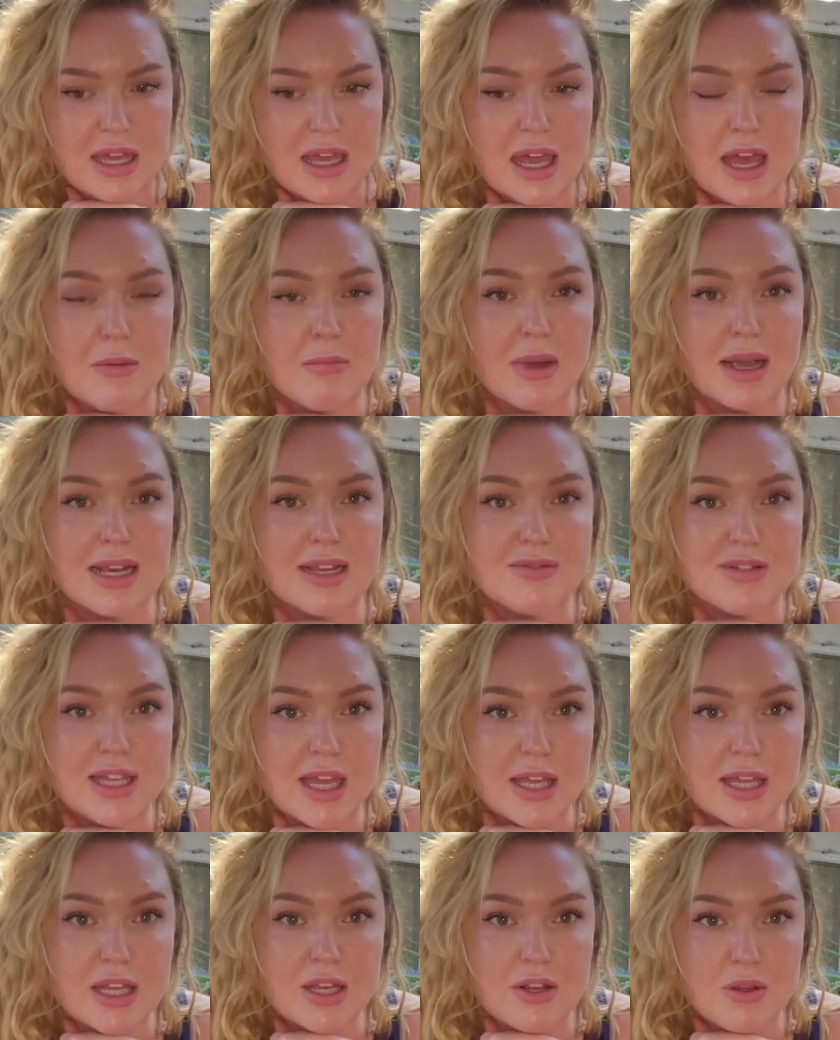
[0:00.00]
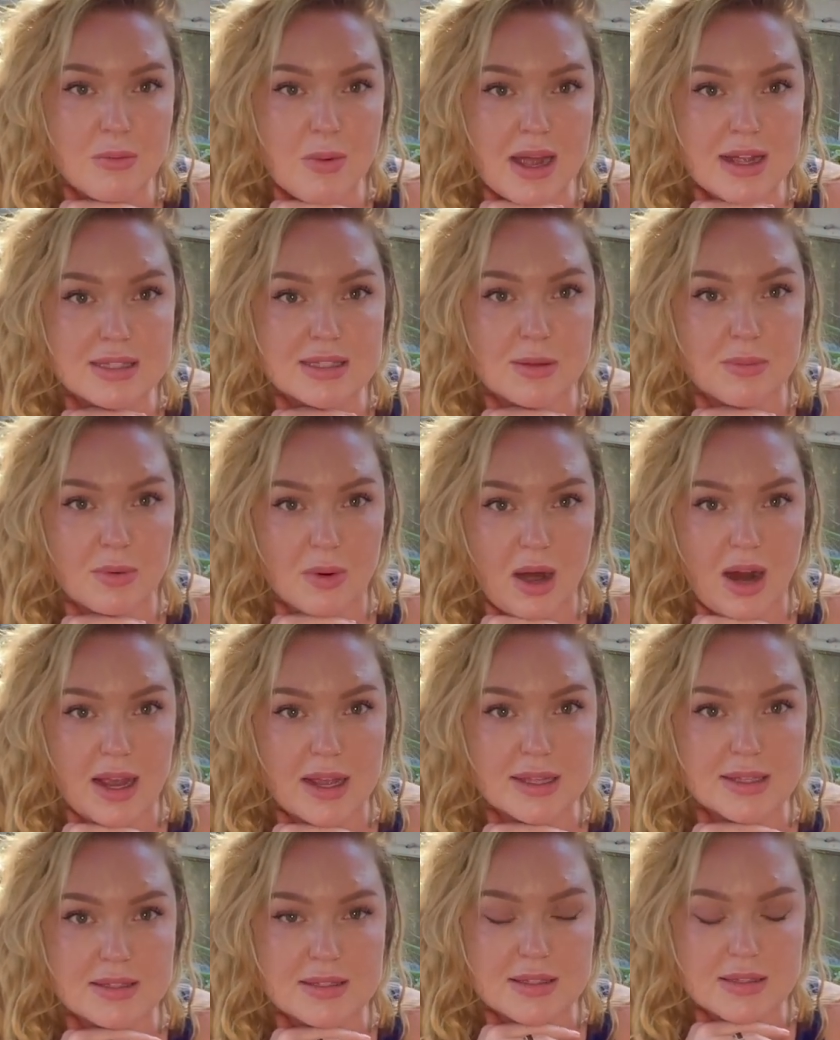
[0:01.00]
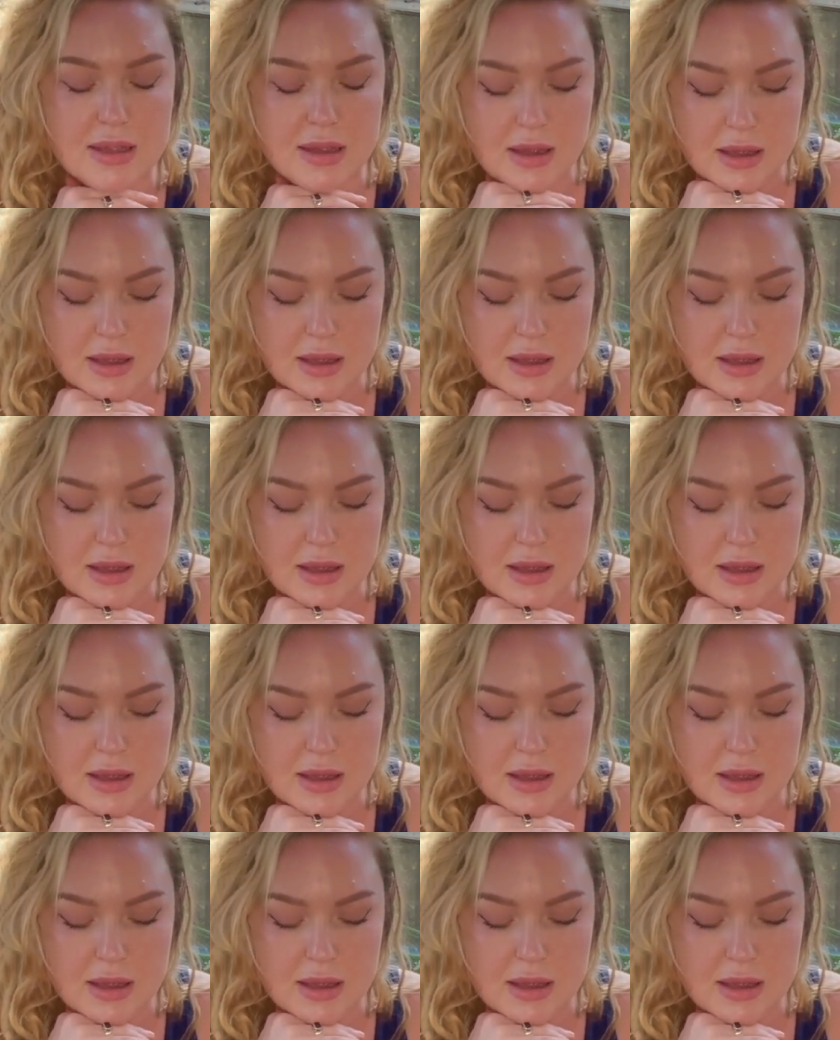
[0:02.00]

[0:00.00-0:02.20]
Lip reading: It might have taken you by surprise.